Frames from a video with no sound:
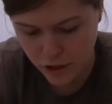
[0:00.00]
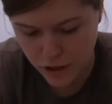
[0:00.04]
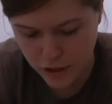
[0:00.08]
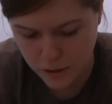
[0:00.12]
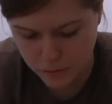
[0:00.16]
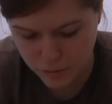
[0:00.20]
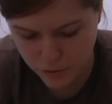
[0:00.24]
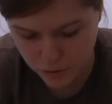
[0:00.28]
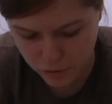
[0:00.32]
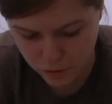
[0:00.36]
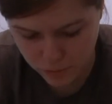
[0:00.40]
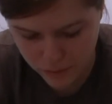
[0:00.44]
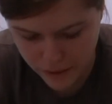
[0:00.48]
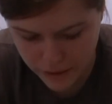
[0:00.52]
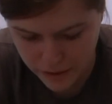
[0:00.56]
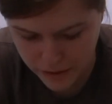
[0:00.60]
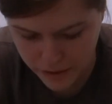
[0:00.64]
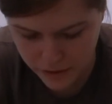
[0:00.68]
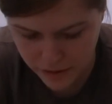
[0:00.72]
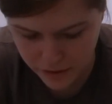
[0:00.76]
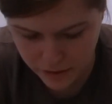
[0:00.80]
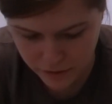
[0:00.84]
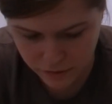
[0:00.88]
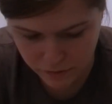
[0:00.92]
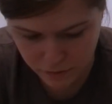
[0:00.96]
to put it all back
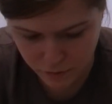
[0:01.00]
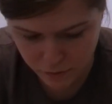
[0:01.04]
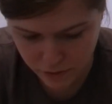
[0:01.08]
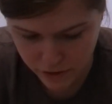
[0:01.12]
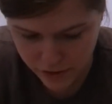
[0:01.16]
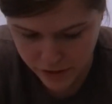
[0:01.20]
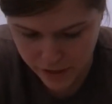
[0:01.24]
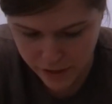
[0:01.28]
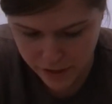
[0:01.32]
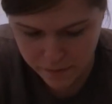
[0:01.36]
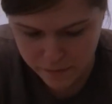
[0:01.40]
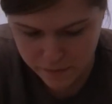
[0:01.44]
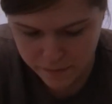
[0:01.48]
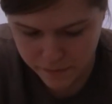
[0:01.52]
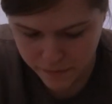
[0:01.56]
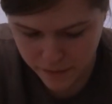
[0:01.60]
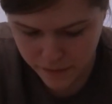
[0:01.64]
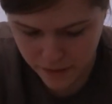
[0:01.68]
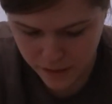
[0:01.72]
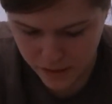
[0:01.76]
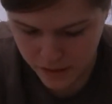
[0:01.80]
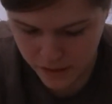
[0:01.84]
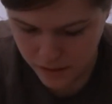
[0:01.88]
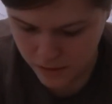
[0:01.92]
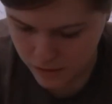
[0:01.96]
in where it came.
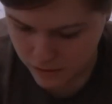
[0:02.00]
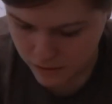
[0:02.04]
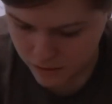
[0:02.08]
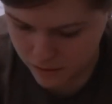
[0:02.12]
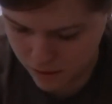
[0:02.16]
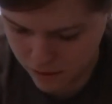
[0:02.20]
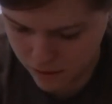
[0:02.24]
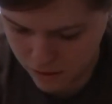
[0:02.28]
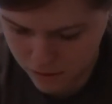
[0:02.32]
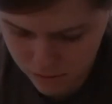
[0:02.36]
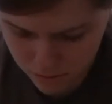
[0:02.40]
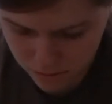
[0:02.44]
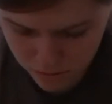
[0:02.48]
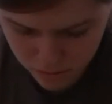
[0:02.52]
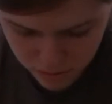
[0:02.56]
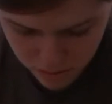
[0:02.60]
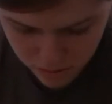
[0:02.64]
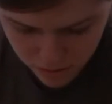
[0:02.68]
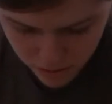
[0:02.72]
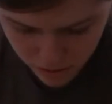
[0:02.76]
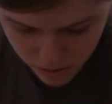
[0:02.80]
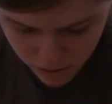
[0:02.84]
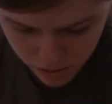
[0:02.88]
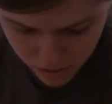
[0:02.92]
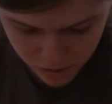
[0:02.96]
So to
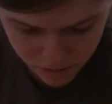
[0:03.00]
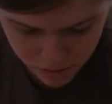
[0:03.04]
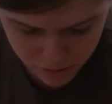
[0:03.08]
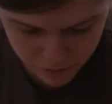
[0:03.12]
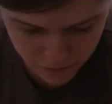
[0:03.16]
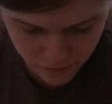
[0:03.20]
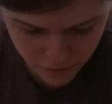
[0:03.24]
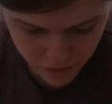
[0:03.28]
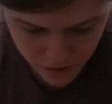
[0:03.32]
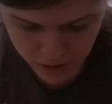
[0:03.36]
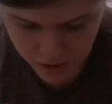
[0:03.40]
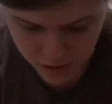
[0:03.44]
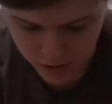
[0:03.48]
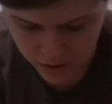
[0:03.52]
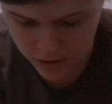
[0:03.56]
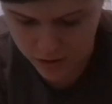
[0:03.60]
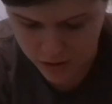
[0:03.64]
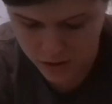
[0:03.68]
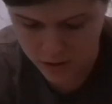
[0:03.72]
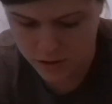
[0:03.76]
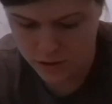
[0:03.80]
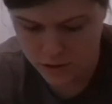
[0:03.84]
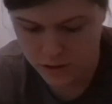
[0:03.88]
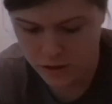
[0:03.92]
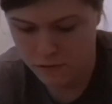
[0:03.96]
start off,
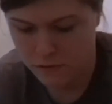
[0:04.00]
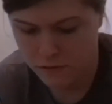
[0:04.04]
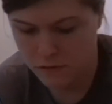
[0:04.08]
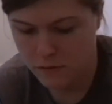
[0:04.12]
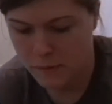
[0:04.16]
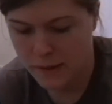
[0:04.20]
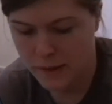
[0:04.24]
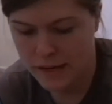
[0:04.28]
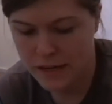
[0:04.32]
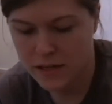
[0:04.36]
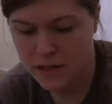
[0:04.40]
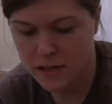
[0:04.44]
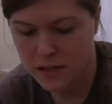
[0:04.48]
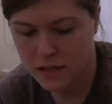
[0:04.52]
I'll start from the back.